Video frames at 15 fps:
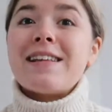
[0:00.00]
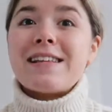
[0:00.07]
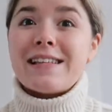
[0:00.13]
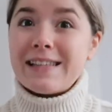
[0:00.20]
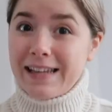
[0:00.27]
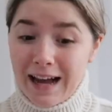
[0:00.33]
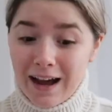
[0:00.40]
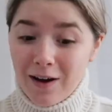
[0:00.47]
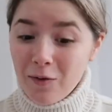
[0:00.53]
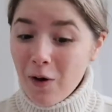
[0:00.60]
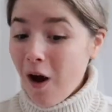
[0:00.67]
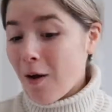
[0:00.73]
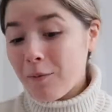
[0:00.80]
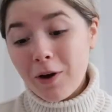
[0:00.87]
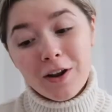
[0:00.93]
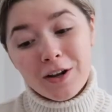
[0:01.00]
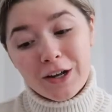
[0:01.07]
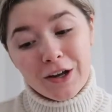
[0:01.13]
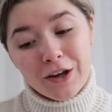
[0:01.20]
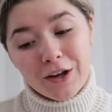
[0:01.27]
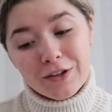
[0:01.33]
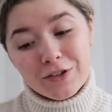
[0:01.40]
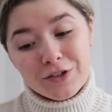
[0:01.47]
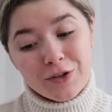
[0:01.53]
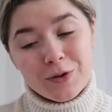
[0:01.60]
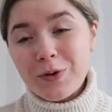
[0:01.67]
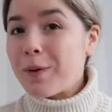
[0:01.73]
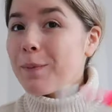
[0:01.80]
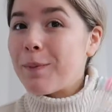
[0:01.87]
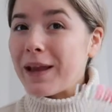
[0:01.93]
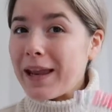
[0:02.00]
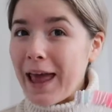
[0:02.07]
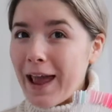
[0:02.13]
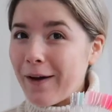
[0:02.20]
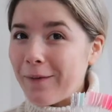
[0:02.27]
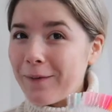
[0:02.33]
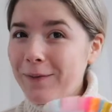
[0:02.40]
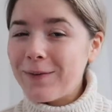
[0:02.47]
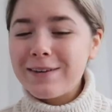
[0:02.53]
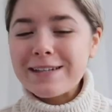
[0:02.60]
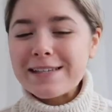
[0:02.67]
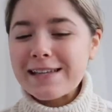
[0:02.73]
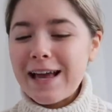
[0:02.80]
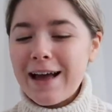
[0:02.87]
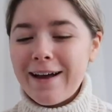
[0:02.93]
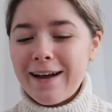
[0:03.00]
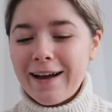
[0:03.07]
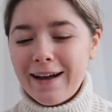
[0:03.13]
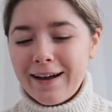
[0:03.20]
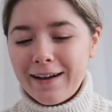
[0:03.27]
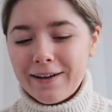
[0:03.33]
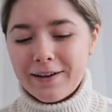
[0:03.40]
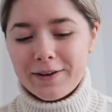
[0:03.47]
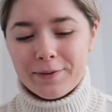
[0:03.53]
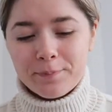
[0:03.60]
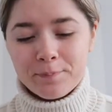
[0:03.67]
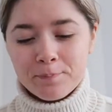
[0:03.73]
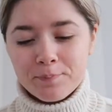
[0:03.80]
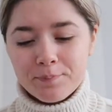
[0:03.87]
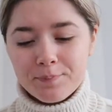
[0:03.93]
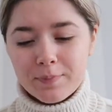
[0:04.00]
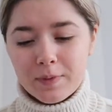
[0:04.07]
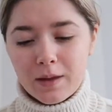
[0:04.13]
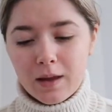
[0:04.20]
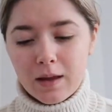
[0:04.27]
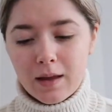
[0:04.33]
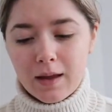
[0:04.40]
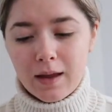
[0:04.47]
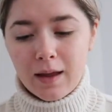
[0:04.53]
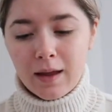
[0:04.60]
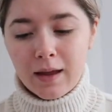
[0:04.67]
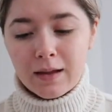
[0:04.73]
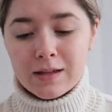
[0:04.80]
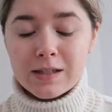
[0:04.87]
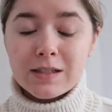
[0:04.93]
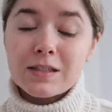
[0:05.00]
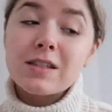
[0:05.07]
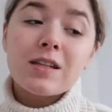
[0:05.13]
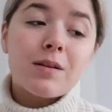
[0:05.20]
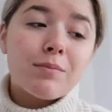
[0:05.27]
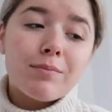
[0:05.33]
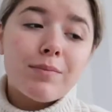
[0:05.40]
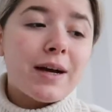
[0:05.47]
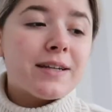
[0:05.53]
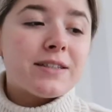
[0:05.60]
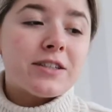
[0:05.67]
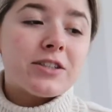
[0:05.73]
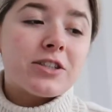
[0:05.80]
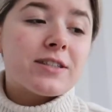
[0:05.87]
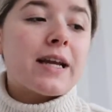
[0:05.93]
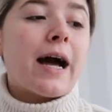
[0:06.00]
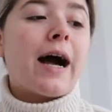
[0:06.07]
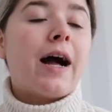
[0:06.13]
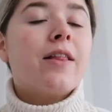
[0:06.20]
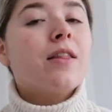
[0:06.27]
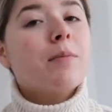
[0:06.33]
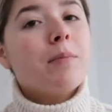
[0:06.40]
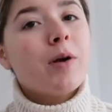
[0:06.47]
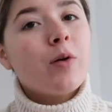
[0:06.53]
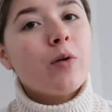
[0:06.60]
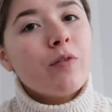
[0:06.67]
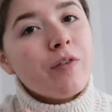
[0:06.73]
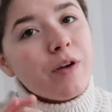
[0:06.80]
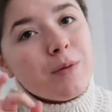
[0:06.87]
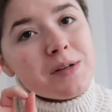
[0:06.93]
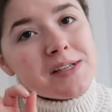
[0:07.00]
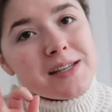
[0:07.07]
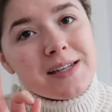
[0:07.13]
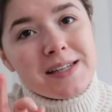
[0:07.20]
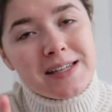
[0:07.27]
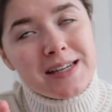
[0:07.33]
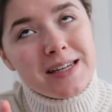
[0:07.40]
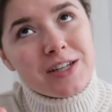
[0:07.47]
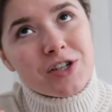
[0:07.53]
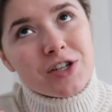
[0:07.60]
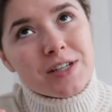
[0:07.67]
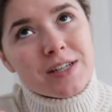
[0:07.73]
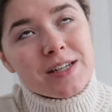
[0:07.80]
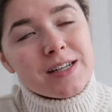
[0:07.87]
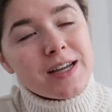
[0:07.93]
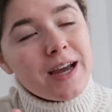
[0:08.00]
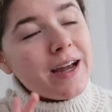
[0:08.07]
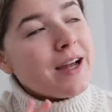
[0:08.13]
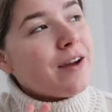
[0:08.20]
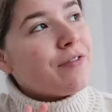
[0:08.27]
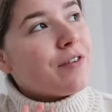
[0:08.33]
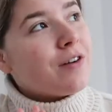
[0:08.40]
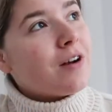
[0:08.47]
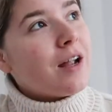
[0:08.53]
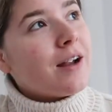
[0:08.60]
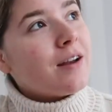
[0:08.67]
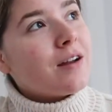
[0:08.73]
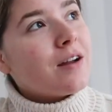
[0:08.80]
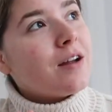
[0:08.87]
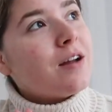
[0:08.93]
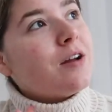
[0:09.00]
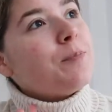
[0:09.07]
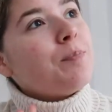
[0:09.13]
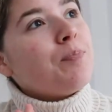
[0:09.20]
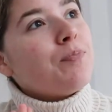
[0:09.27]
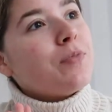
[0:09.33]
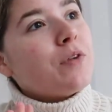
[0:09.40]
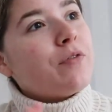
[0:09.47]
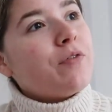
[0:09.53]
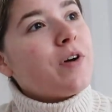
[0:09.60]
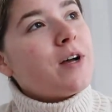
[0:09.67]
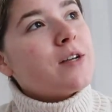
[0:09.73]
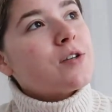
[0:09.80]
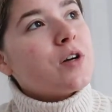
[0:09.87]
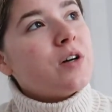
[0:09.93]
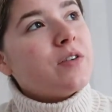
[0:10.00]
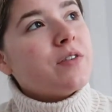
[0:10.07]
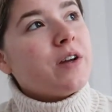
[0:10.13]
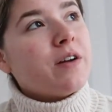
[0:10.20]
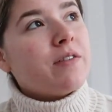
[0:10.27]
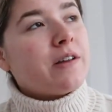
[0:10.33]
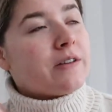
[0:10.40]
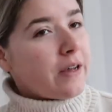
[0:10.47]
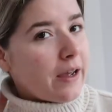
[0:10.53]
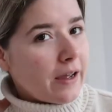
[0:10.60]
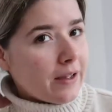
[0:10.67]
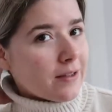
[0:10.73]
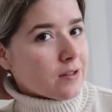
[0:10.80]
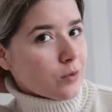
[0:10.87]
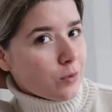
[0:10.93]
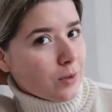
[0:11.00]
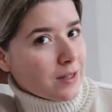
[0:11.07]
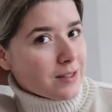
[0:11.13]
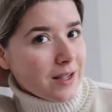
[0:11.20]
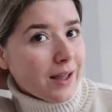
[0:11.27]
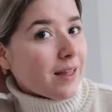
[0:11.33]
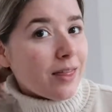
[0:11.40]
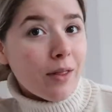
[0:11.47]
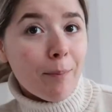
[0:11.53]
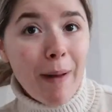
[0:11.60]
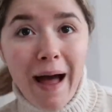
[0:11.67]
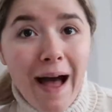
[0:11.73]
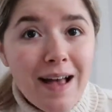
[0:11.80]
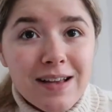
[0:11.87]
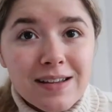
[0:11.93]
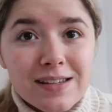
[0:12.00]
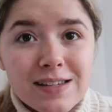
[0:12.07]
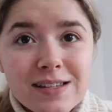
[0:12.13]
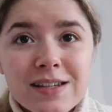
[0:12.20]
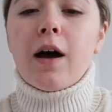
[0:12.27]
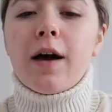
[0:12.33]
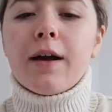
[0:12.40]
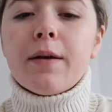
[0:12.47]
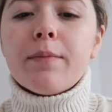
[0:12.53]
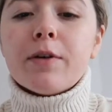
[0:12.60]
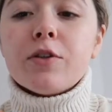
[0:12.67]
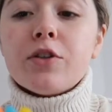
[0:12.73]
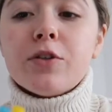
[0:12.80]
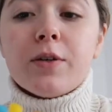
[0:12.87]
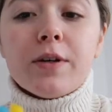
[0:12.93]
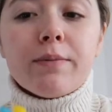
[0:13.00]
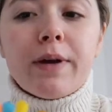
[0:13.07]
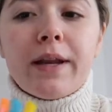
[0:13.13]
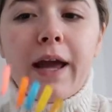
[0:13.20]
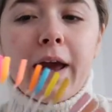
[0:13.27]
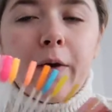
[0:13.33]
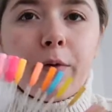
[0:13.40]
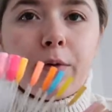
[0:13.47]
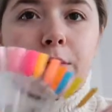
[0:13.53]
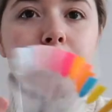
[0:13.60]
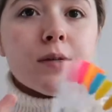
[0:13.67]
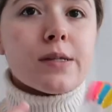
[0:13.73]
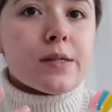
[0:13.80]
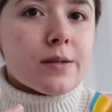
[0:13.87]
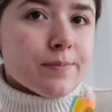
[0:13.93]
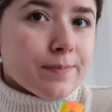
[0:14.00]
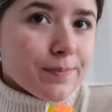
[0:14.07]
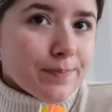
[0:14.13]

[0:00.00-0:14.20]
Now I'm gonna do my nails um, and might I just add that my coffee was delicious today. I feel like the first coffee of the day is always like the best. I am doing my nails